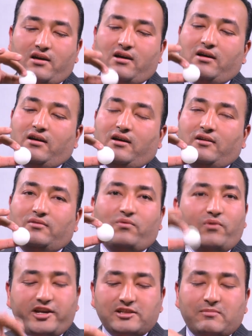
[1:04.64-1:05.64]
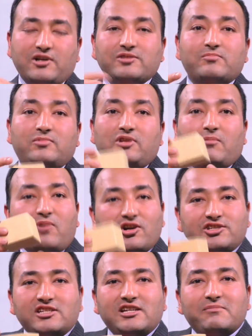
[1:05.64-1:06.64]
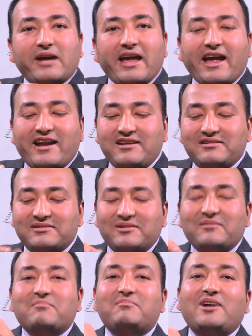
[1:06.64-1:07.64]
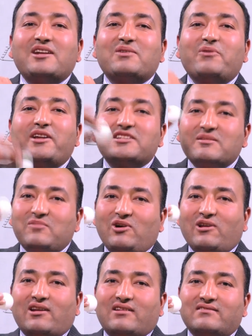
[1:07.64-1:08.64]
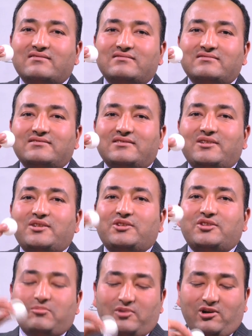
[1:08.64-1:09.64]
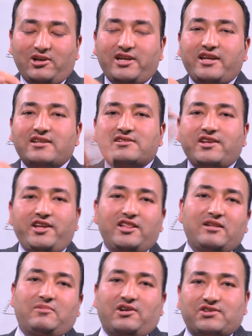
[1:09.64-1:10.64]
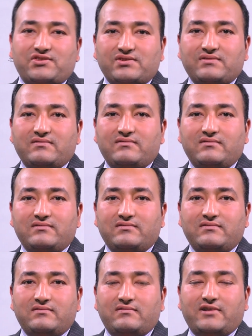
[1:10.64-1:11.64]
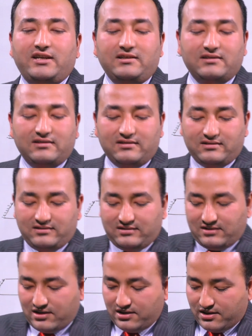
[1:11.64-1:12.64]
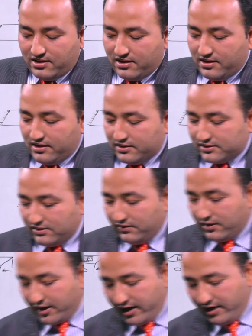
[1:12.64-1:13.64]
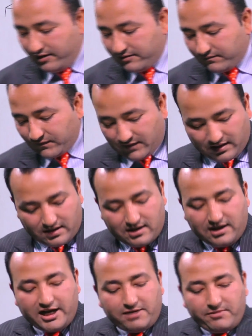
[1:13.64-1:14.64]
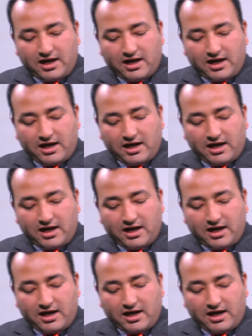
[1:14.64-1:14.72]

where is the box? The box is in my hand, but where is the ball? The ball is in the box, right? So again, let me